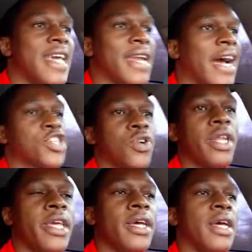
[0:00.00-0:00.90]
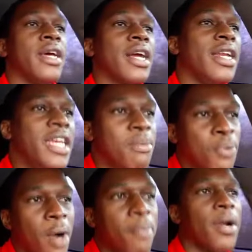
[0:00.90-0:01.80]
can actually clean
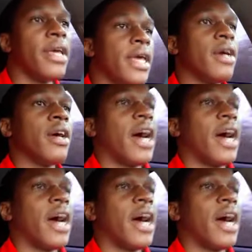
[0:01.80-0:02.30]
properly,